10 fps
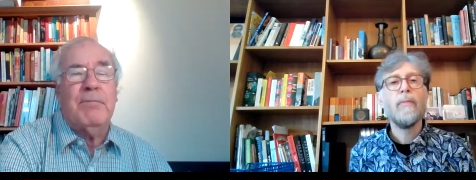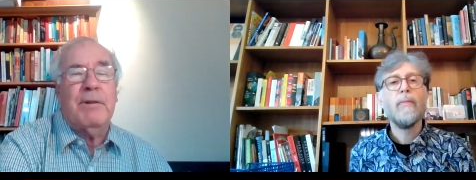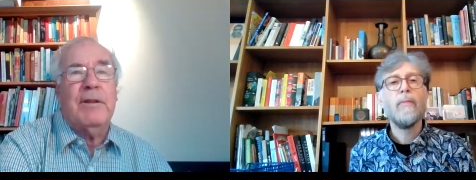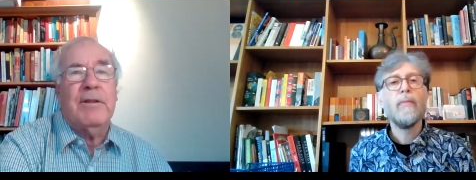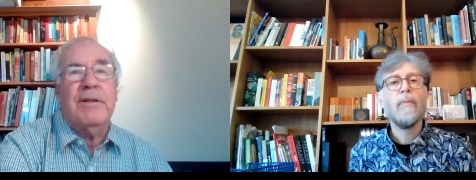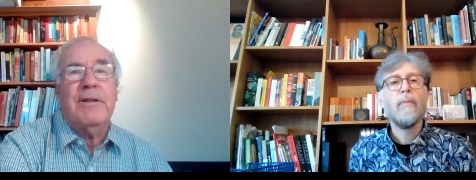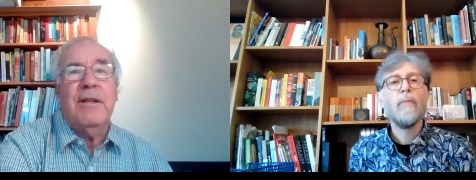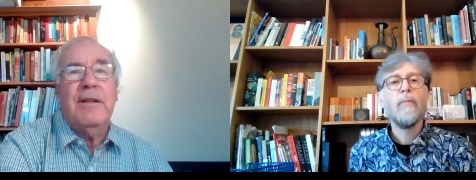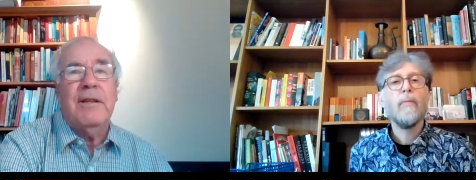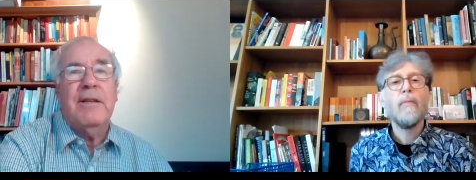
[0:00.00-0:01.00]
Speaker 1: because
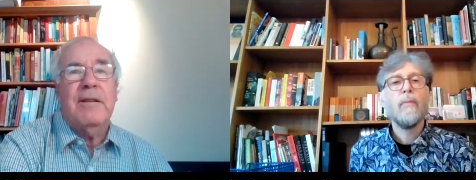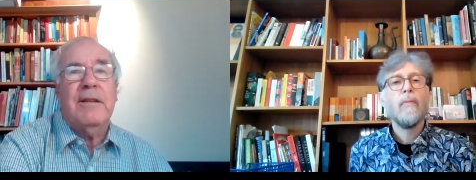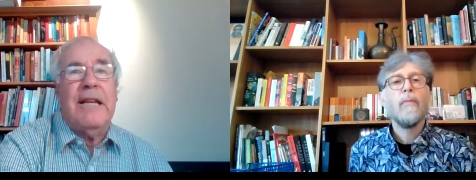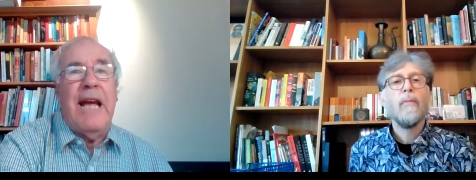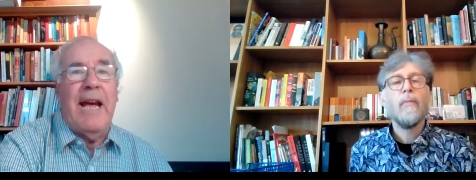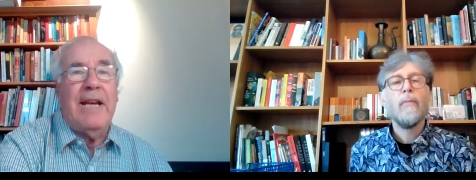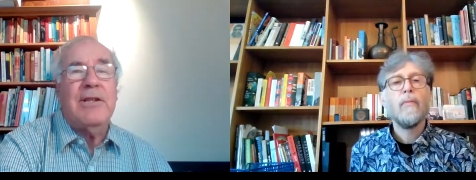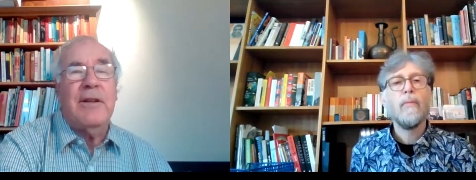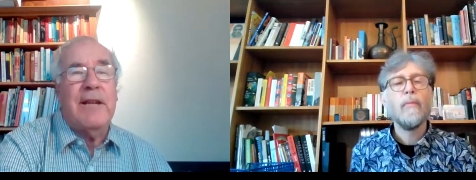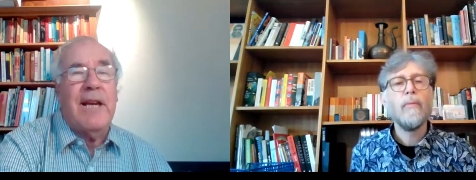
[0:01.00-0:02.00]
the
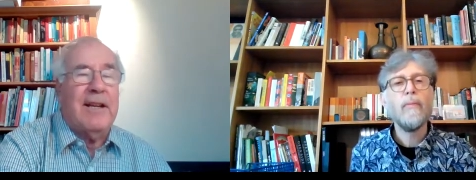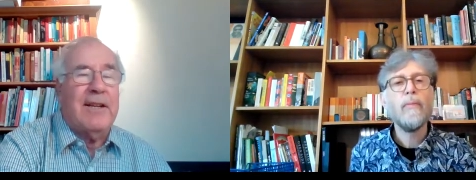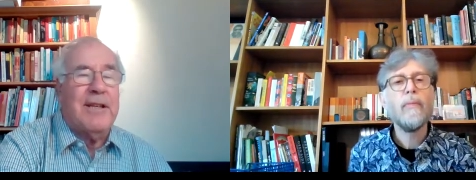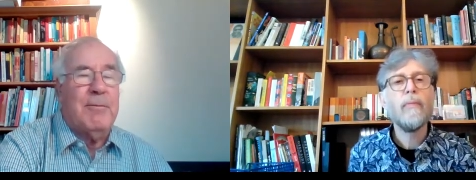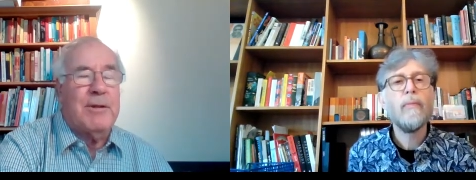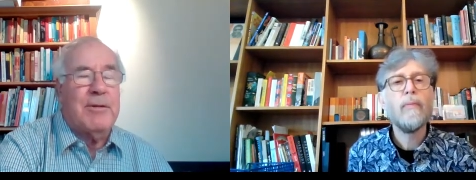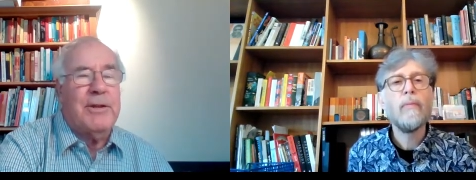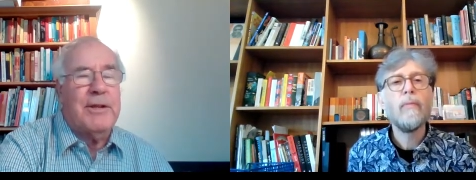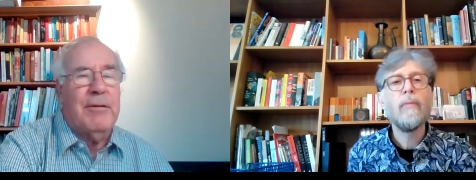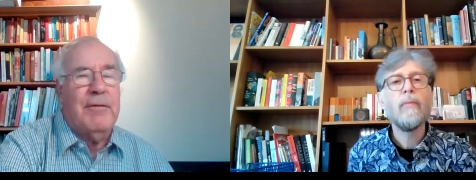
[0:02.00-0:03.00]
age of the galaxy was
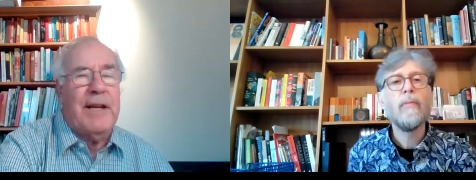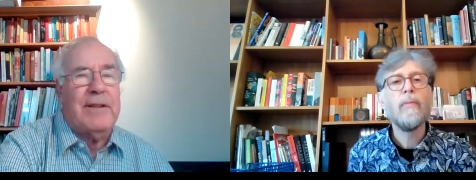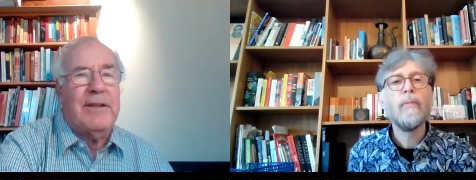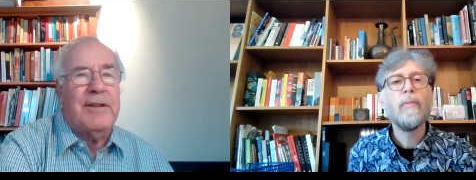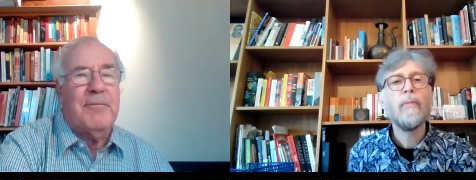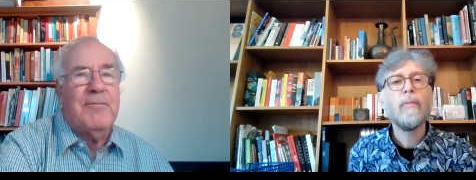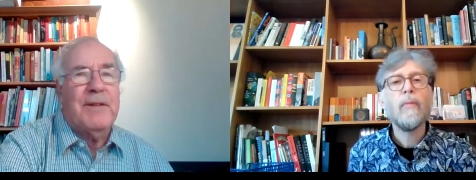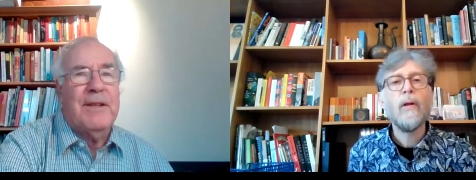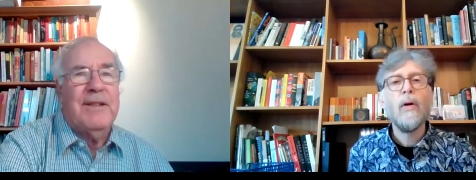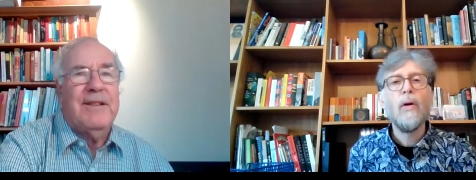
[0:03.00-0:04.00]
also a factor.
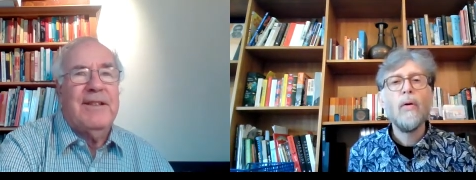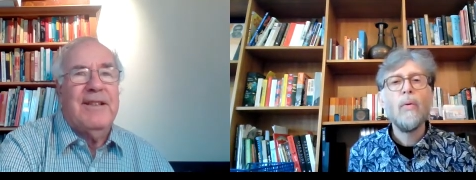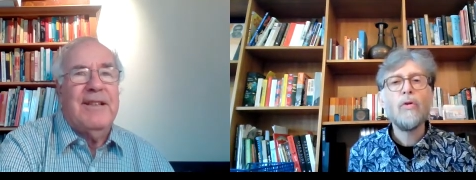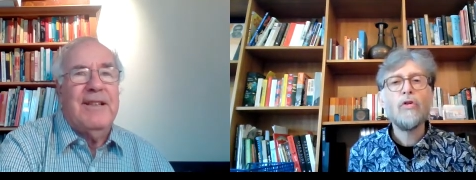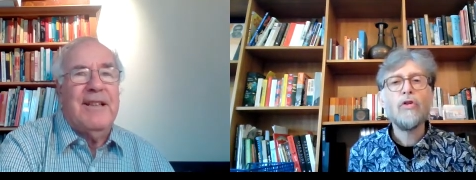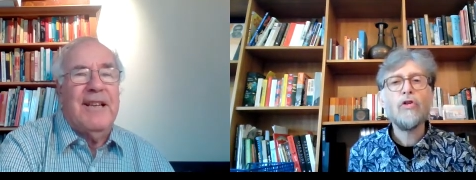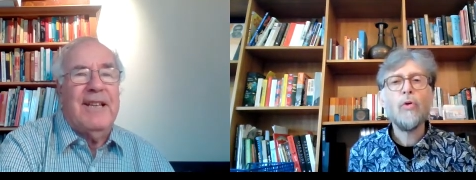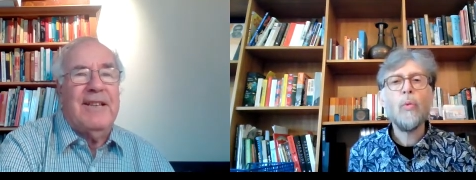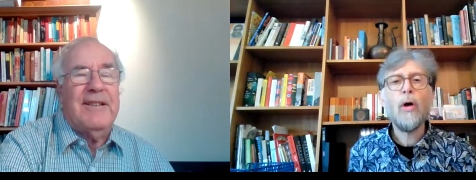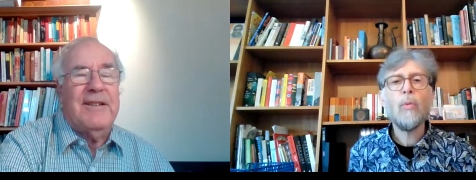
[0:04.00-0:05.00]

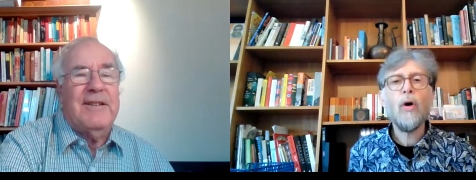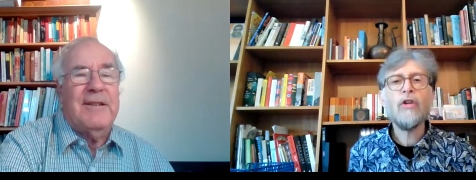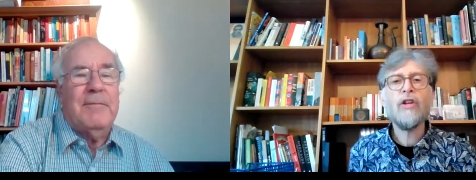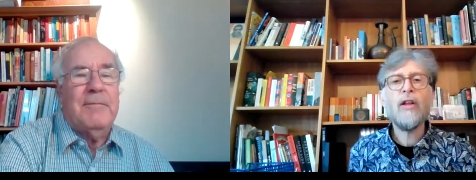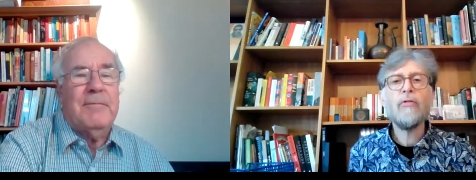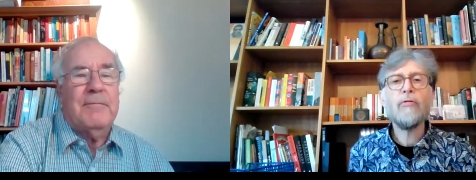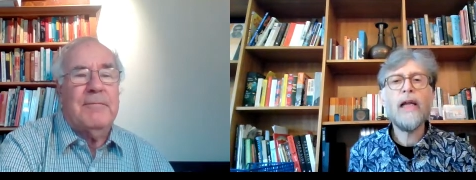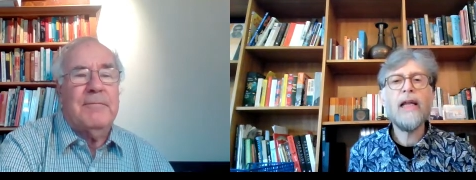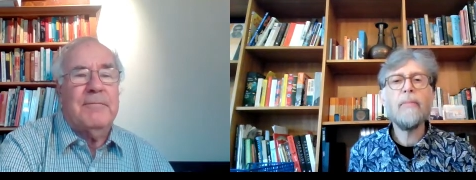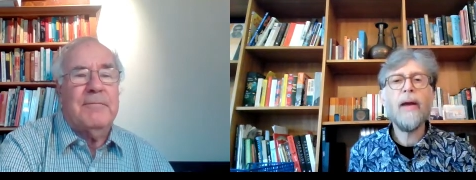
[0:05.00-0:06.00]
Speaker 2: So um, what was it that
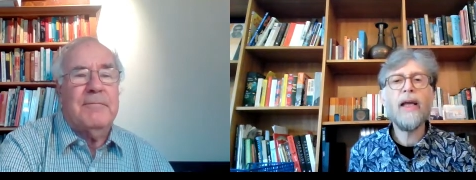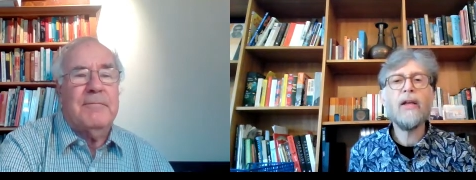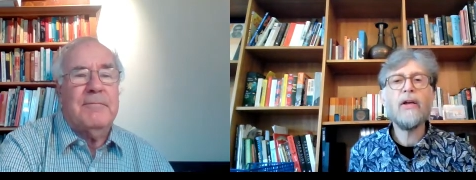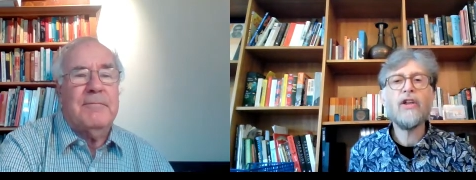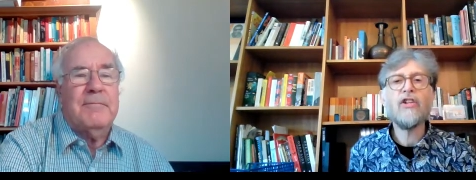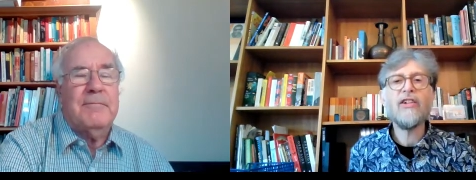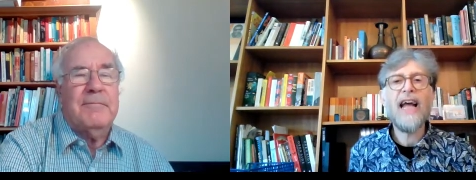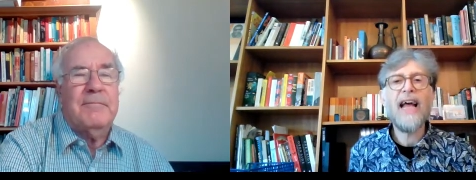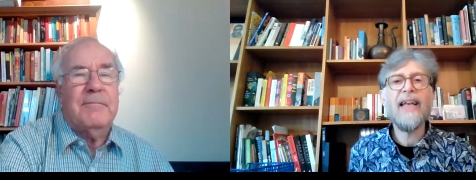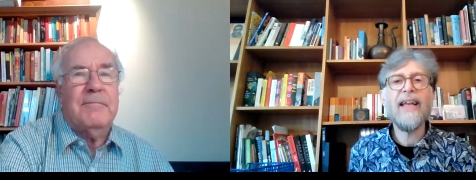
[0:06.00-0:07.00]
really made her
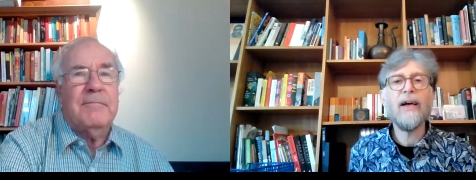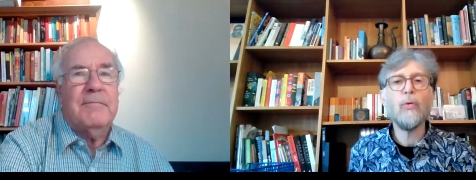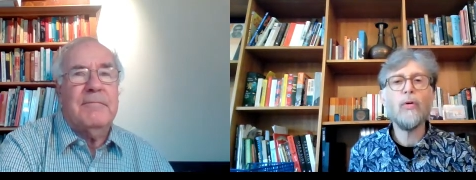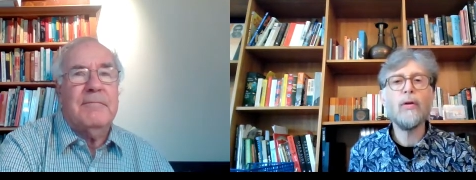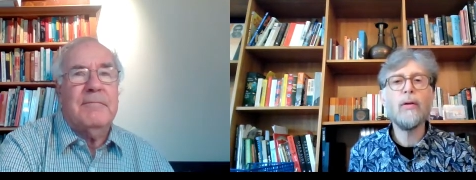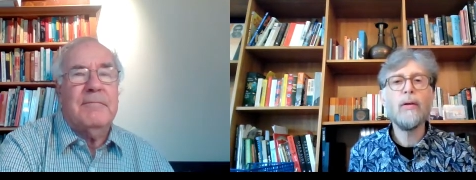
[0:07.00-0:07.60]
stand out?